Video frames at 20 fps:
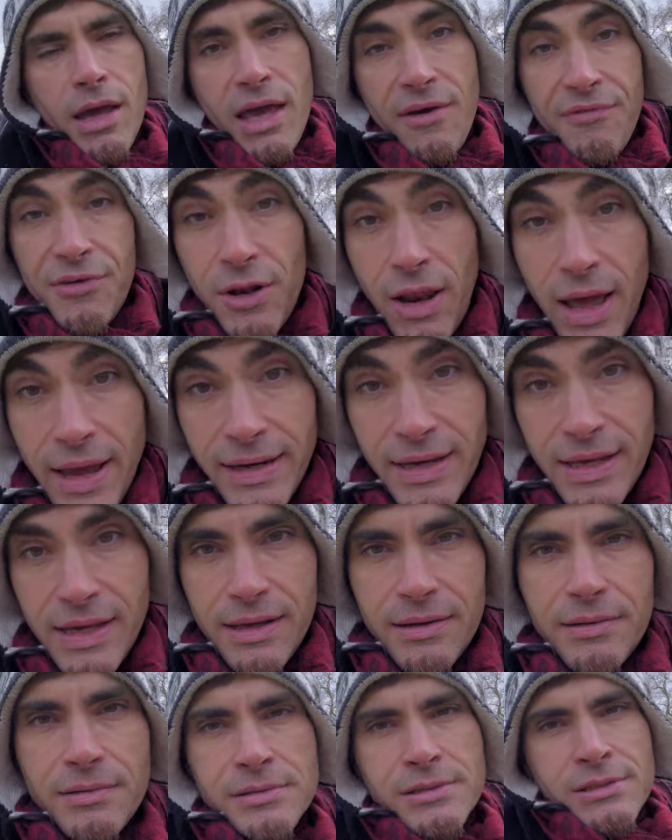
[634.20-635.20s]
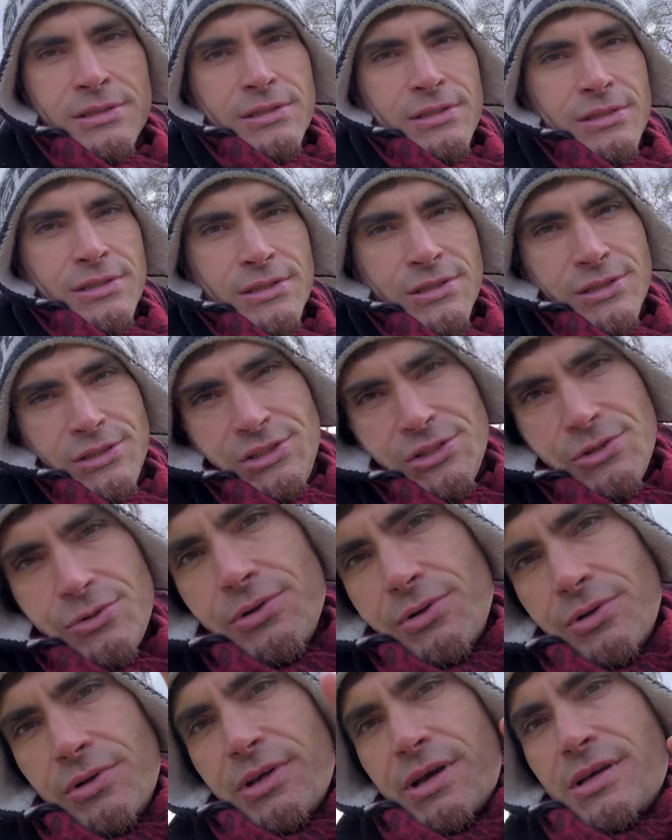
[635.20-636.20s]
if you liked it,
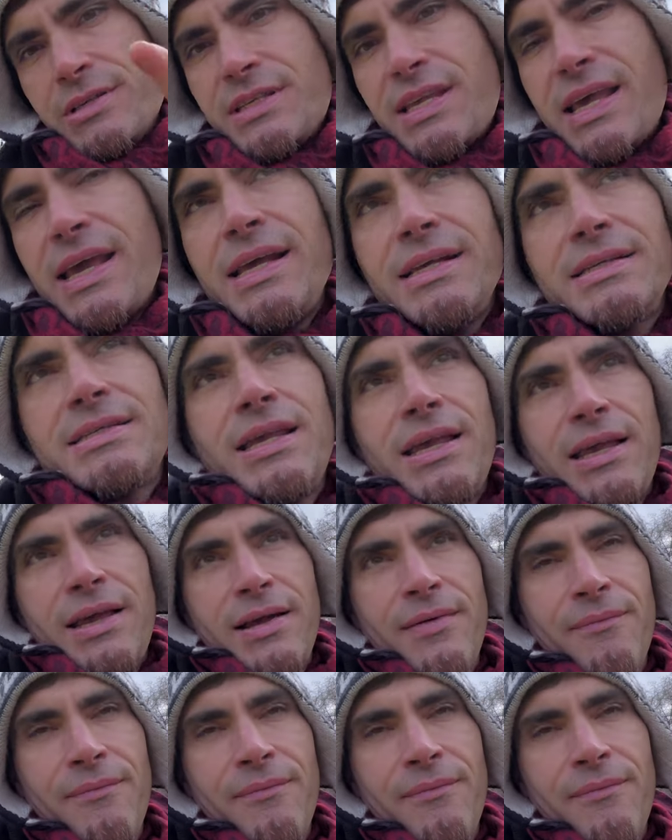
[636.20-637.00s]
do all those things.